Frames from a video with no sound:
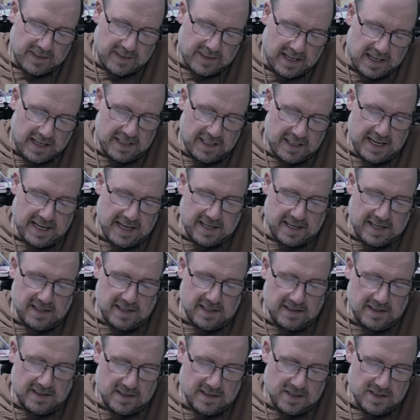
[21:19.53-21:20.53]
Okay,
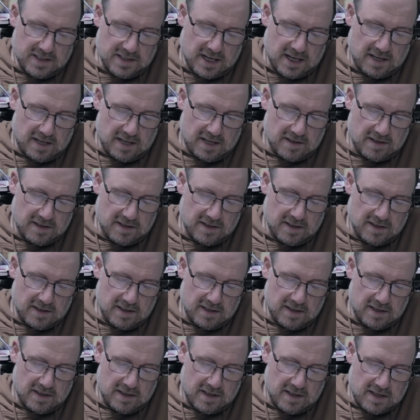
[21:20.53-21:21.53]
so
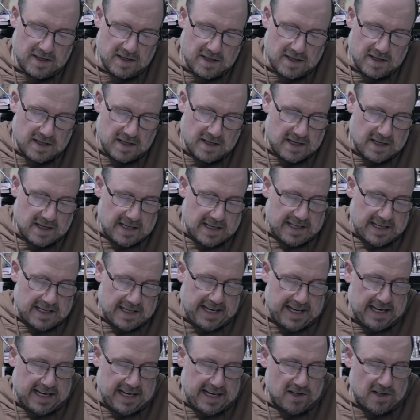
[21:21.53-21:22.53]

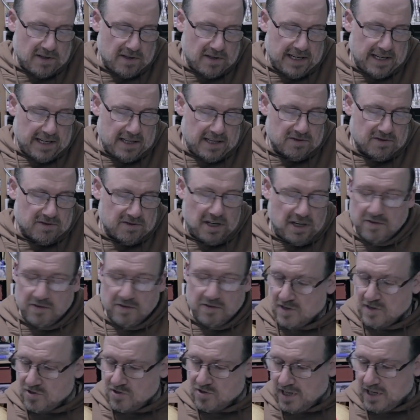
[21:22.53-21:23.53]
our, our
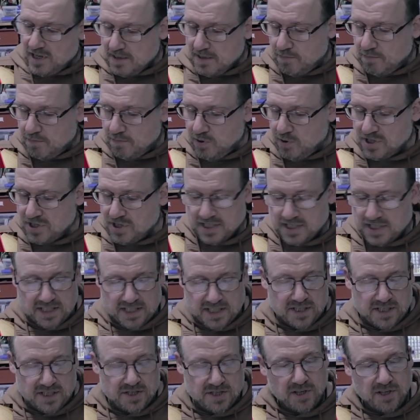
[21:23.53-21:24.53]
dolphin trader pushes
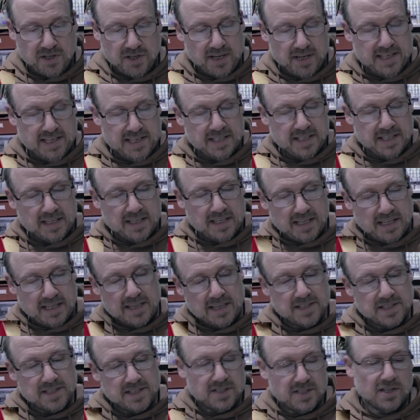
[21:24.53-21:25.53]
us aside
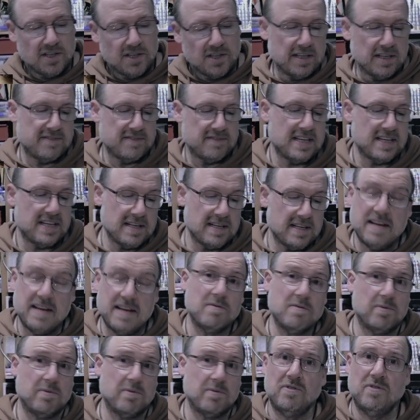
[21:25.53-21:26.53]
and dives in
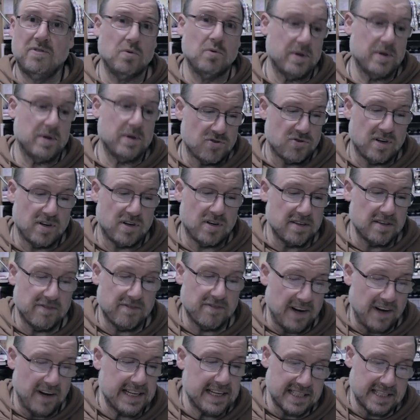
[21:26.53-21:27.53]
even before we try and
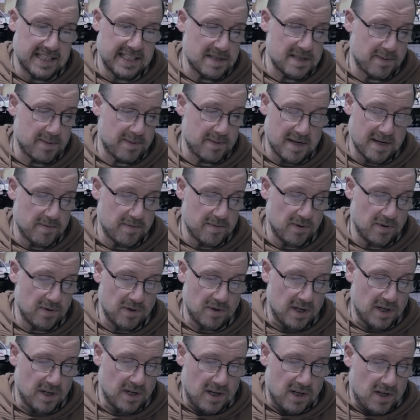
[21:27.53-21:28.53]
evade these people
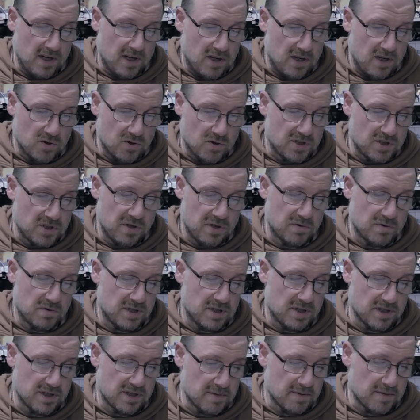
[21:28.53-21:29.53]
or talk
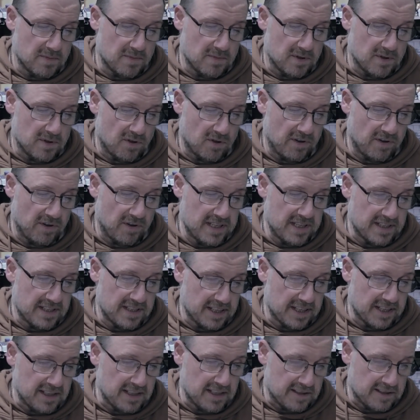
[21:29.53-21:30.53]
to them or
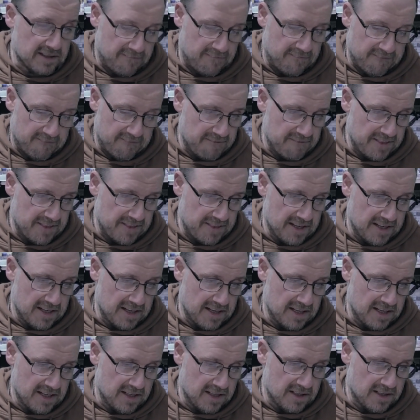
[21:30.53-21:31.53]
anything.
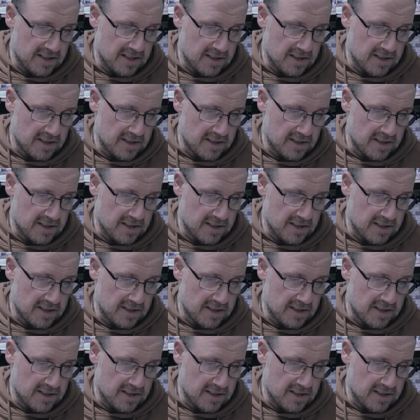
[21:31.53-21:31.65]
Uh,